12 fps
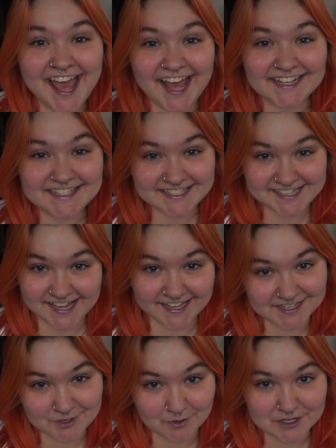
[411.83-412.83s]
and staying
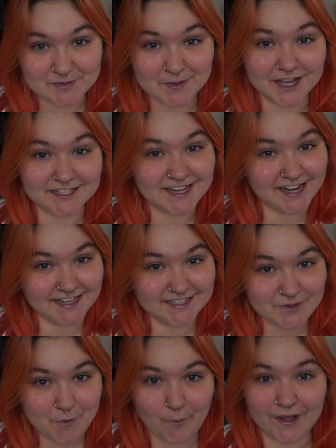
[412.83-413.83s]
indoors because it is
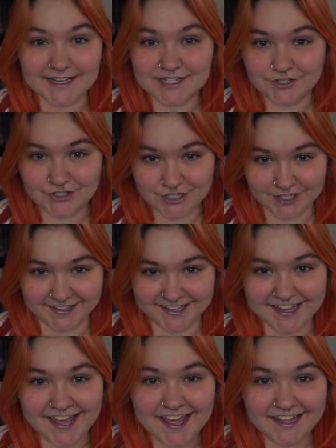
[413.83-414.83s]
quite chilly.